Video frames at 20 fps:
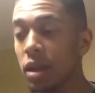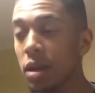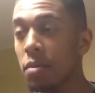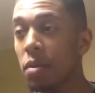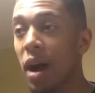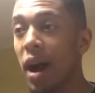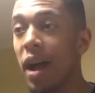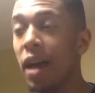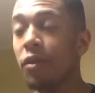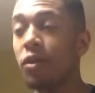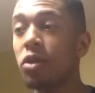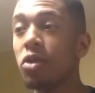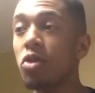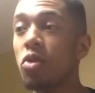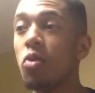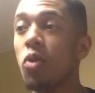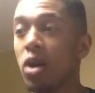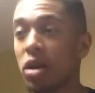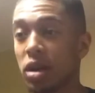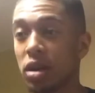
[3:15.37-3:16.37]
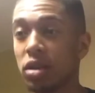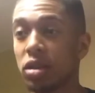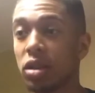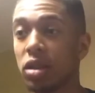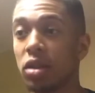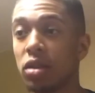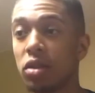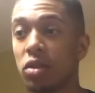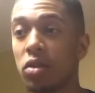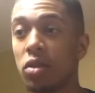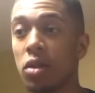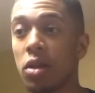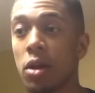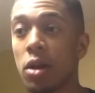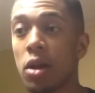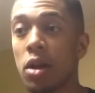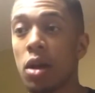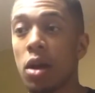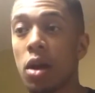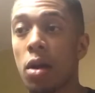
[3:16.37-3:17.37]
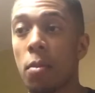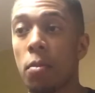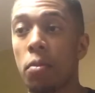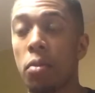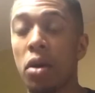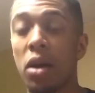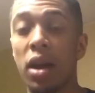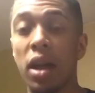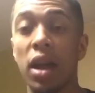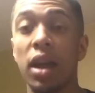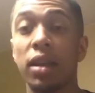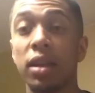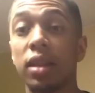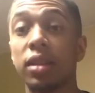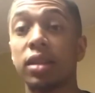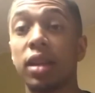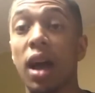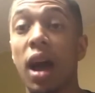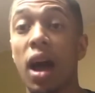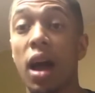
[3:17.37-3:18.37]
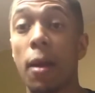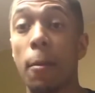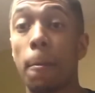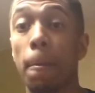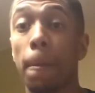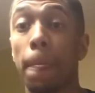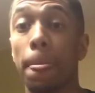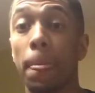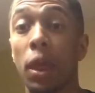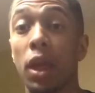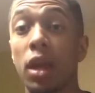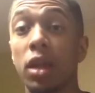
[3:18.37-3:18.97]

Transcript: by if you wanting to put in the time